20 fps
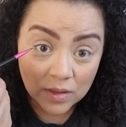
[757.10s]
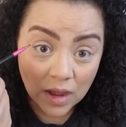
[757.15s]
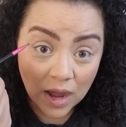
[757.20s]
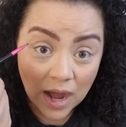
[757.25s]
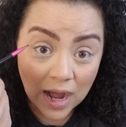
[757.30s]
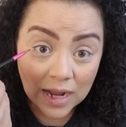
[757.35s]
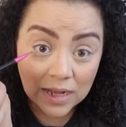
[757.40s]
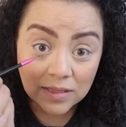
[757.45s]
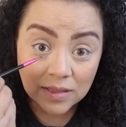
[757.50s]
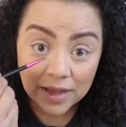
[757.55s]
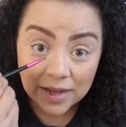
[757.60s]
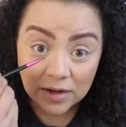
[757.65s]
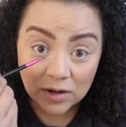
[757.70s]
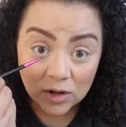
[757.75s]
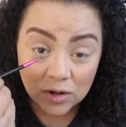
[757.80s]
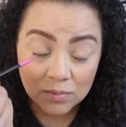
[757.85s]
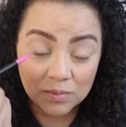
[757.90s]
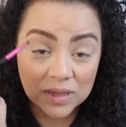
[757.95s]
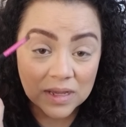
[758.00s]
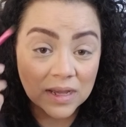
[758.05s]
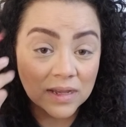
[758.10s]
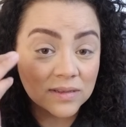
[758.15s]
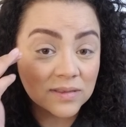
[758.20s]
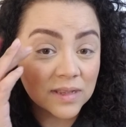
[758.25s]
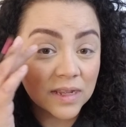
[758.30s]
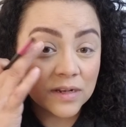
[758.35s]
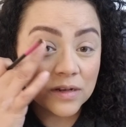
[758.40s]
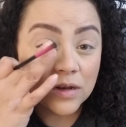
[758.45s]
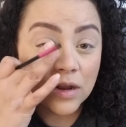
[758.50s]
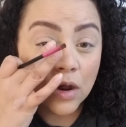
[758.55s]
eyeliner, because
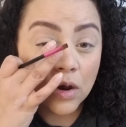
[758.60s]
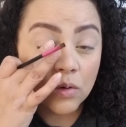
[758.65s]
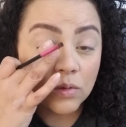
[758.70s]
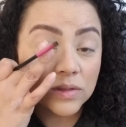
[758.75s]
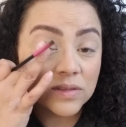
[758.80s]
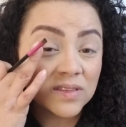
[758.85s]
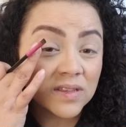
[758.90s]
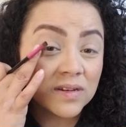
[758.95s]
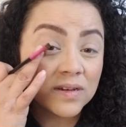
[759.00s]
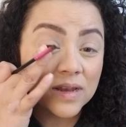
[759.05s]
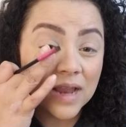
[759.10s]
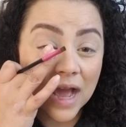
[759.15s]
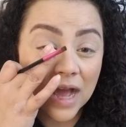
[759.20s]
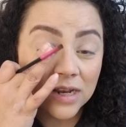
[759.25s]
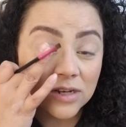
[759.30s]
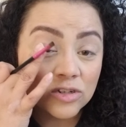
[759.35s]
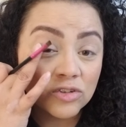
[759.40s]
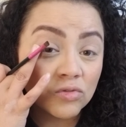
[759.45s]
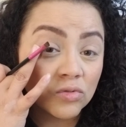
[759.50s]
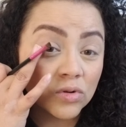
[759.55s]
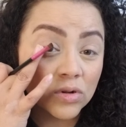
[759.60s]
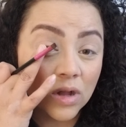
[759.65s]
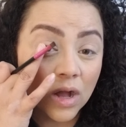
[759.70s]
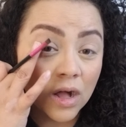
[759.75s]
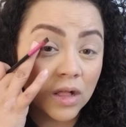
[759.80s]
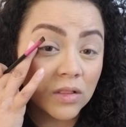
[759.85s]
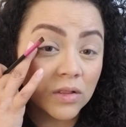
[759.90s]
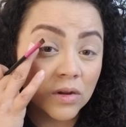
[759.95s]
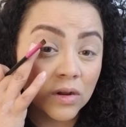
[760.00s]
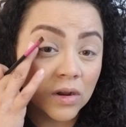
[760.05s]
I know it's a natural
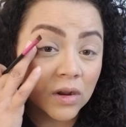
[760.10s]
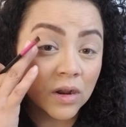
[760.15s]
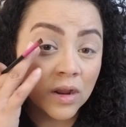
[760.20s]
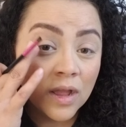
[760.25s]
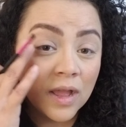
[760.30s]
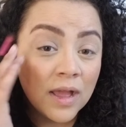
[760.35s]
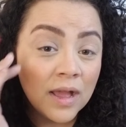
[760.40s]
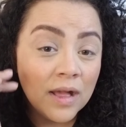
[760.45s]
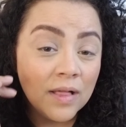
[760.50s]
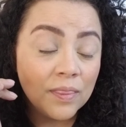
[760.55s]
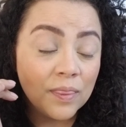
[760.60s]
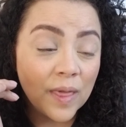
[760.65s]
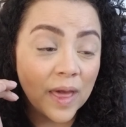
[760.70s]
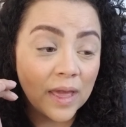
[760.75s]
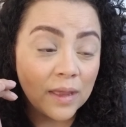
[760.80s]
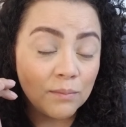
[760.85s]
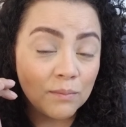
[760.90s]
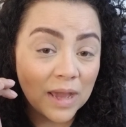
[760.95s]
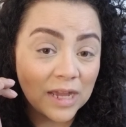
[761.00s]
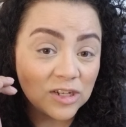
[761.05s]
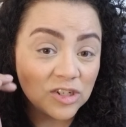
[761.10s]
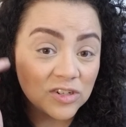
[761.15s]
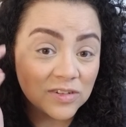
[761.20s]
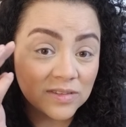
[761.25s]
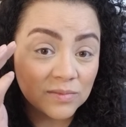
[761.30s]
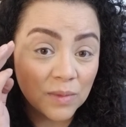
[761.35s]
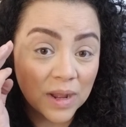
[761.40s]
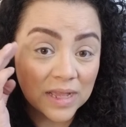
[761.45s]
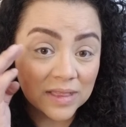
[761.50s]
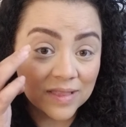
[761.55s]
color that
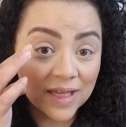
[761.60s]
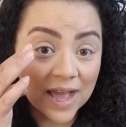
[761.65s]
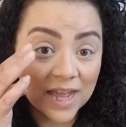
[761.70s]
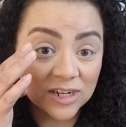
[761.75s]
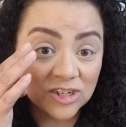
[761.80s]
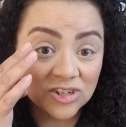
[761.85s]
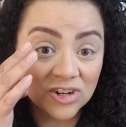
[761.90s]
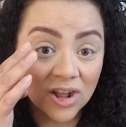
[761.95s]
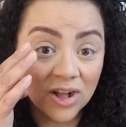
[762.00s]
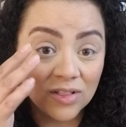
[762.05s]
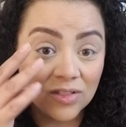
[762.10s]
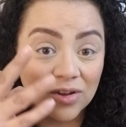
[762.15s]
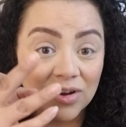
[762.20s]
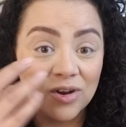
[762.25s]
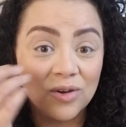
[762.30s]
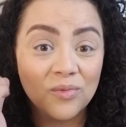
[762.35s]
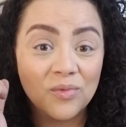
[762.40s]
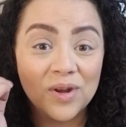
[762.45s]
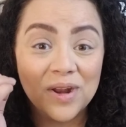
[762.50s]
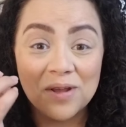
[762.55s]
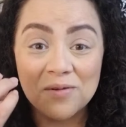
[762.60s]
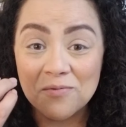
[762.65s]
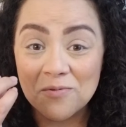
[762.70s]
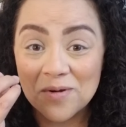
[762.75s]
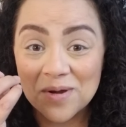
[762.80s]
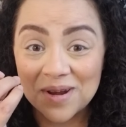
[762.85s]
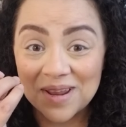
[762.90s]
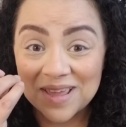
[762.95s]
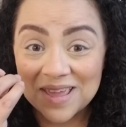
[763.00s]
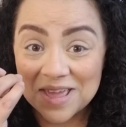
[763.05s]
matches my lash color when I
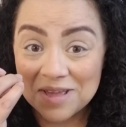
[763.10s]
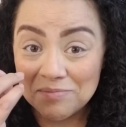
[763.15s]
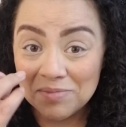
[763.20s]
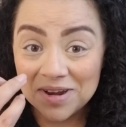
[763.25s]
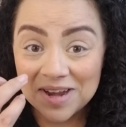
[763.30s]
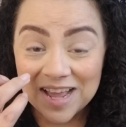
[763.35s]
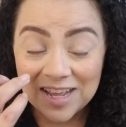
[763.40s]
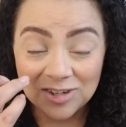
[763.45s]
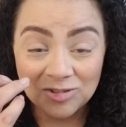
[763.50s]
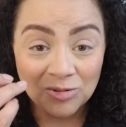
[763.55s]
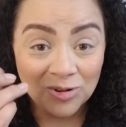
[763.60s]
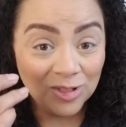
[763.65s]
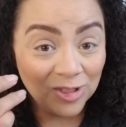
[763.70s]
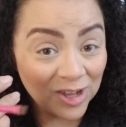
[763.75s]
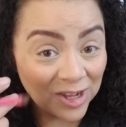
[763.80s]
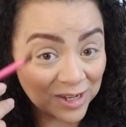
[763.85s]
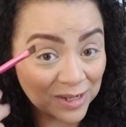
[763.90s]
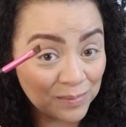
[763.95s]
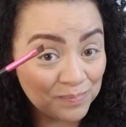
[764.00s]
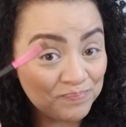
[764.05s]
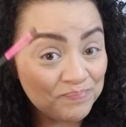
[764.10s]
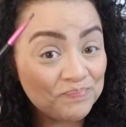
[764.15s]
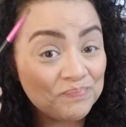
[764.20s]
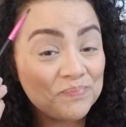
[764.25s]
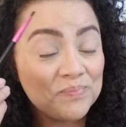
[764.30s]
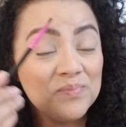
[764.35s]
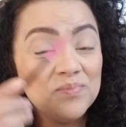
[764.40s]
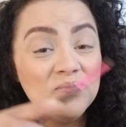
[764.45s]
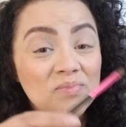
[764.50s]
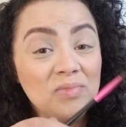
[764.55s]
want to keep a natural look.
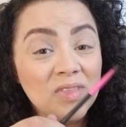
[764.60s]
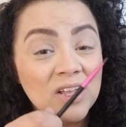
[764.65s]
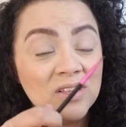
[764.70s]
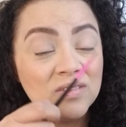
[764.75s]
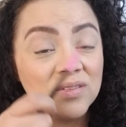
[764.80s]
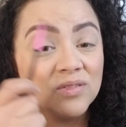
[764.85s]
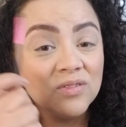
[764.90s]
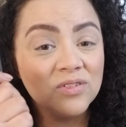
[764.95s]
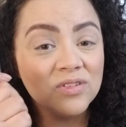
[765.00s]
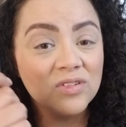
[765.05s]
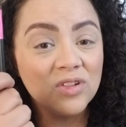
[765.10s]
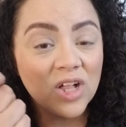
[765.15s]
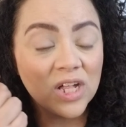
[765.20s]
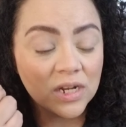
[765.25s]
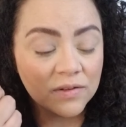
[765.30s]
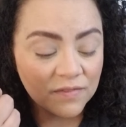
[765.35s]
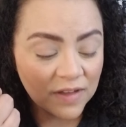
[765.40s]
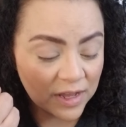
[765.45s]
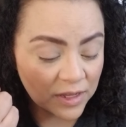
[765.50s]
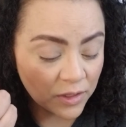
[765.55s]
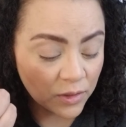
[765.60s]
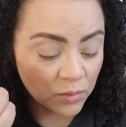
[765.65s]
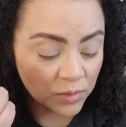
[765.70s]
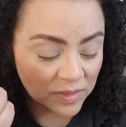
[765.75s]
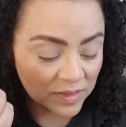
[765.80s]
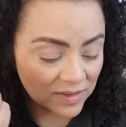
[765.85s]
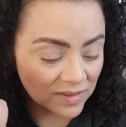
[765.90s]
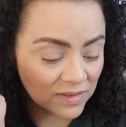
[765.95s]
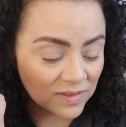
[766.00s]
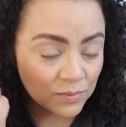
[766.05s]
So there's a lot of value with
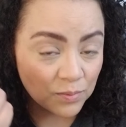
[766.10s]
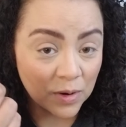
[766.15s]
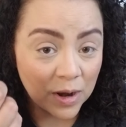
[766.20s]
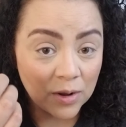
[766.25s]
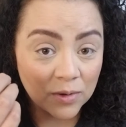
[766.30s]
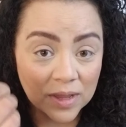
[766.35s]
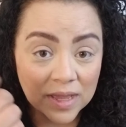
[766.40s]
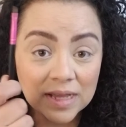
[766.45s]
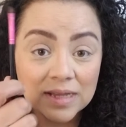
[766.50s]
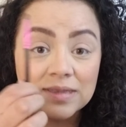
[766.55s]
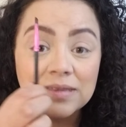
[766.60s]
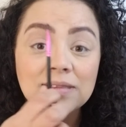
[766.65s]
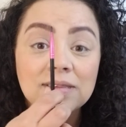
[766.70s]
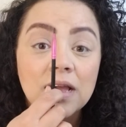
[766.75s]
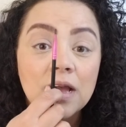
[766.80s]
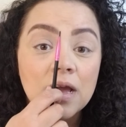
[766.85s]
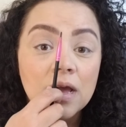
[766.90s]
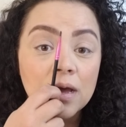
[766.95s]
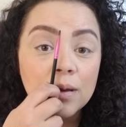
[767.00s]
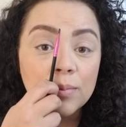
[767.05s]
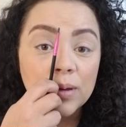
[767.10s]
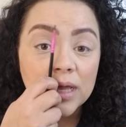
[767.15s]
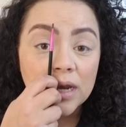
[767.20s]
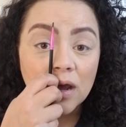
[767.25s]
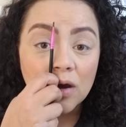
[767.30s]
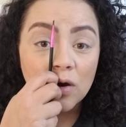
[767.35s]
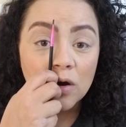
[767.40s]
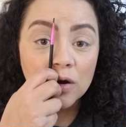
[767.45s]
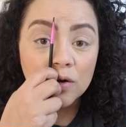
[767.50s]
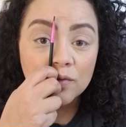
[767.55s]
these brow kits, but
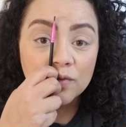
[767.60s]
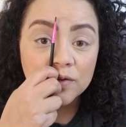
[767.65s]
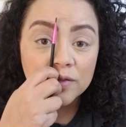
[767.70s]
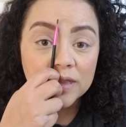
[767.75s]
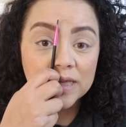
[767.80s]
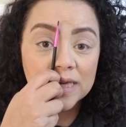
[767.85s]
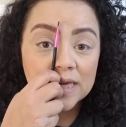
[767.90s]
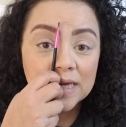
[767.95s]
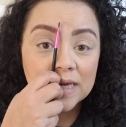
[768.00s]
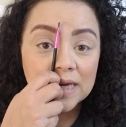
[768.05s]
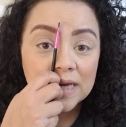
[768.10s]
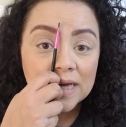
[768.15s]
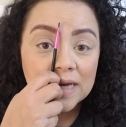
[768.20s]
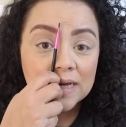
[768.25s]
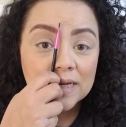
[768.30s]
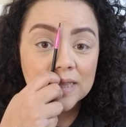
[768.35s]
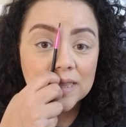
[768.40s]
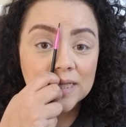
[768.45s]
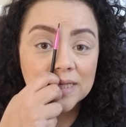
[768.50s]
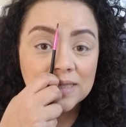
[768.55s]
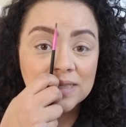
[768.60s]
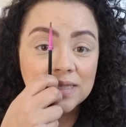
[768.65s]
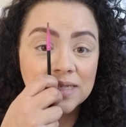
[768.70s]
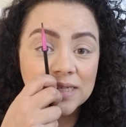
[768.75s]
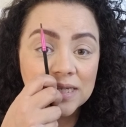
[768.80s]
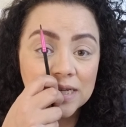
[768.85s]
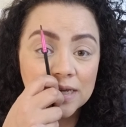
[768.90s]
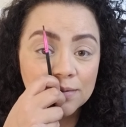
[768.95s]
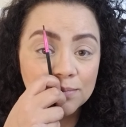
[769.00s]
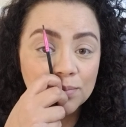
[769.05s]
hopefully this
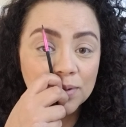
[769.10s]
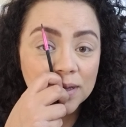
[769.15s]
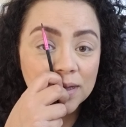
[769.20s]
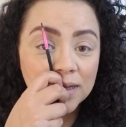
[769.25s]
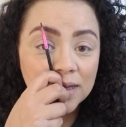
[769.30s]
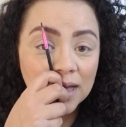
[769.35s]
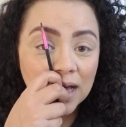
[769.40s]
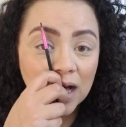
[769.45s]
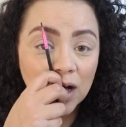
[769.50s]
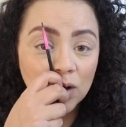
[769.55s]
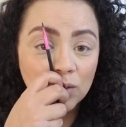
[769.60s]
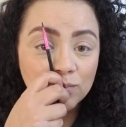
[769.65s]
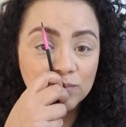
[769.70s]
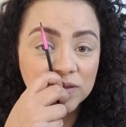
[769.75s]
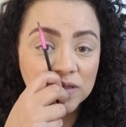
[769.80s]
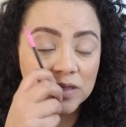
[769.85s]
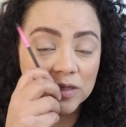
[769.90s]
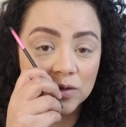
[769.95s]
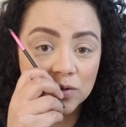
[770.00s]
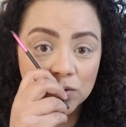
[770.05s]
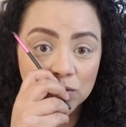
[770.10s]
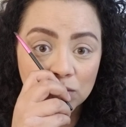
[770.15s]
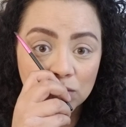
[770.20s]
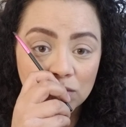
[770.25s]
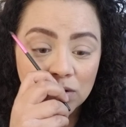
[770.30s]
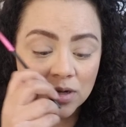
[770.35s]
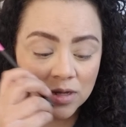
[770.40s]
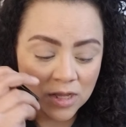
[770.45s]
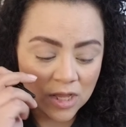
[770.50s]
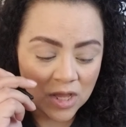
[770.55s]
tip helps
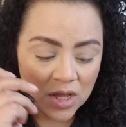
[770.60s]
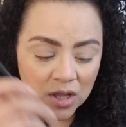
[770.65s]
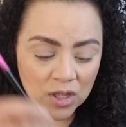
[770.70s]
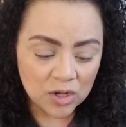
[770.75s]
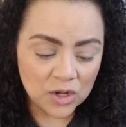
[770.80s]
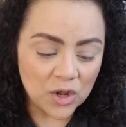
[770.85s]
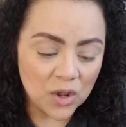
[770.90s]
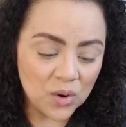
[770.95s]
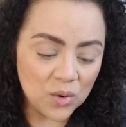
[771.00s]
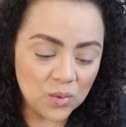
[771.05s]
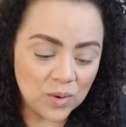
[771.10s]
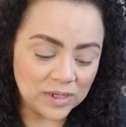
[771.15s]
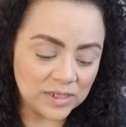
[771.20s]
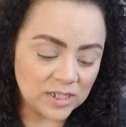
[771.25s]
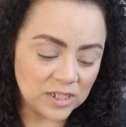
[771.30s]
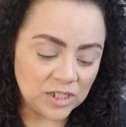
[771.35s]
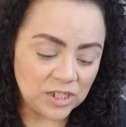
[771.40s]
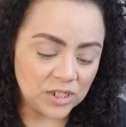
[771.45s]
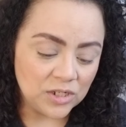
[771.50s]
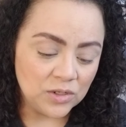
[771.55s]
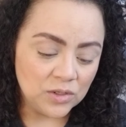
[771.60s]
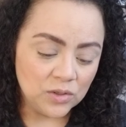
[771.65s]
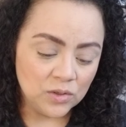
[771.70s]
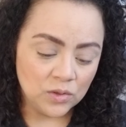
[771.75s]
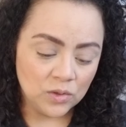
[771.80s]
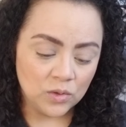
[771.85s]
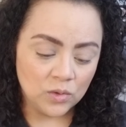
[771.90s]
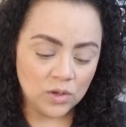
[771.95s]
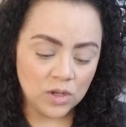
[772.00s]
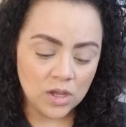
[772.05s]
you know what to
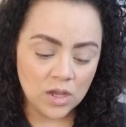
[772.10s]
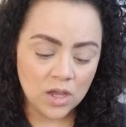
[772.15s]
do